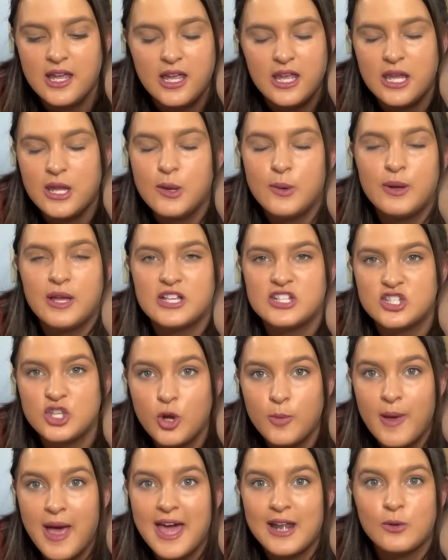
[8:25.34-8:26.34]
he would get so
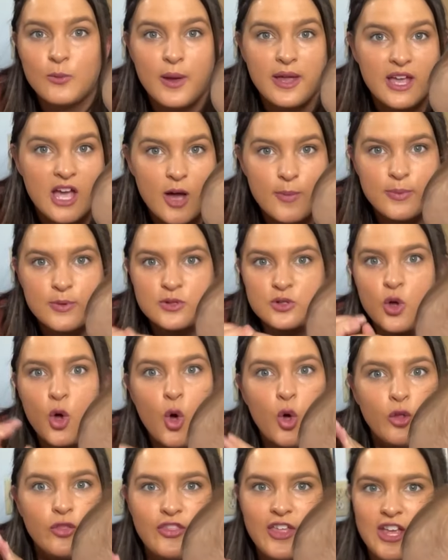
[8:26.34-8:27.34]
mad and wake up. It was a
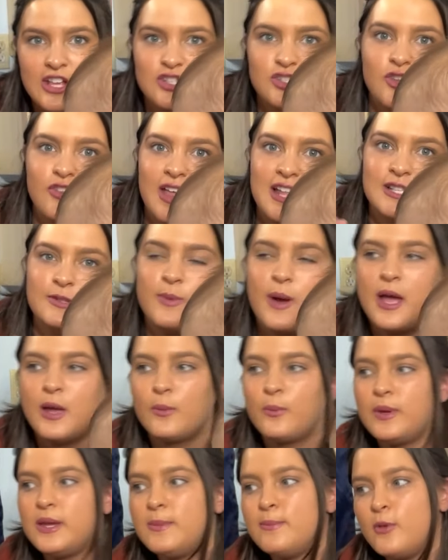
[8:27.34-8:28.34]
whole thing. So that's why
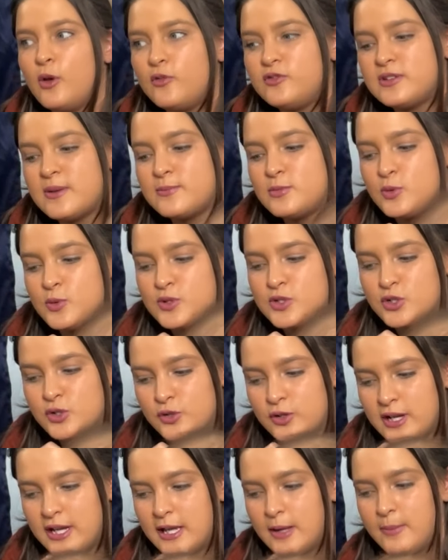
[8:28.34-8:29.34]
we moved him to his
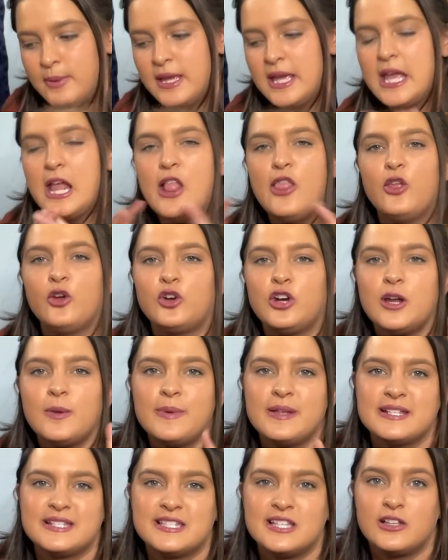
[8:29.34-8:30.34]
crib. The crib
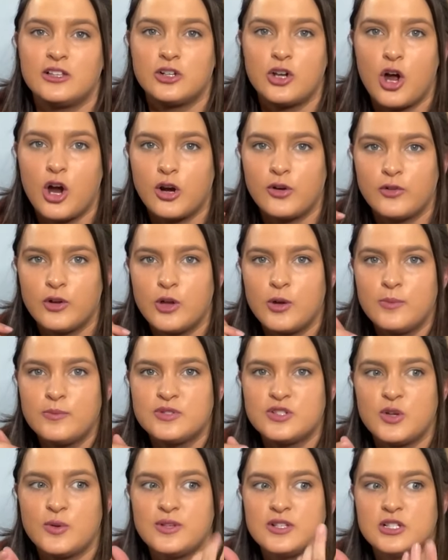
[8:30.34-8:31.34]
is still in our room,
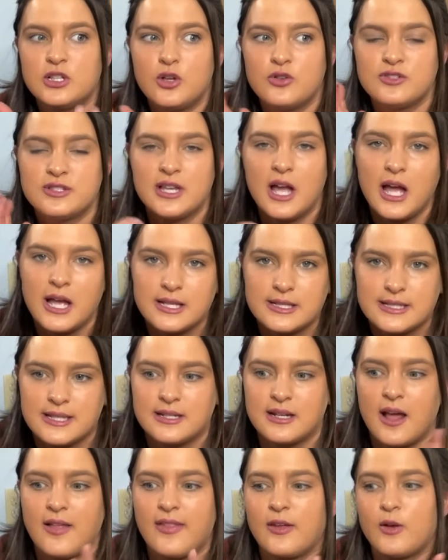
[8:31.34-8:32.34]
so he's close to us and
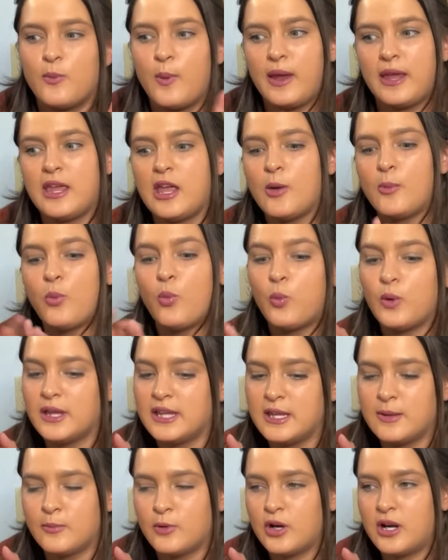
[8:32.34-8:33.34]
not like waking up
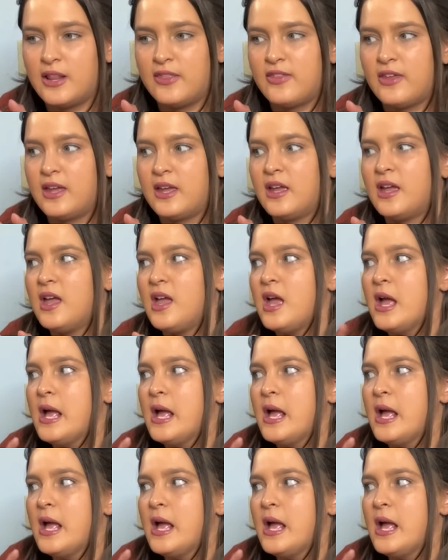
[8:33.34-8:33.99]
William or anything.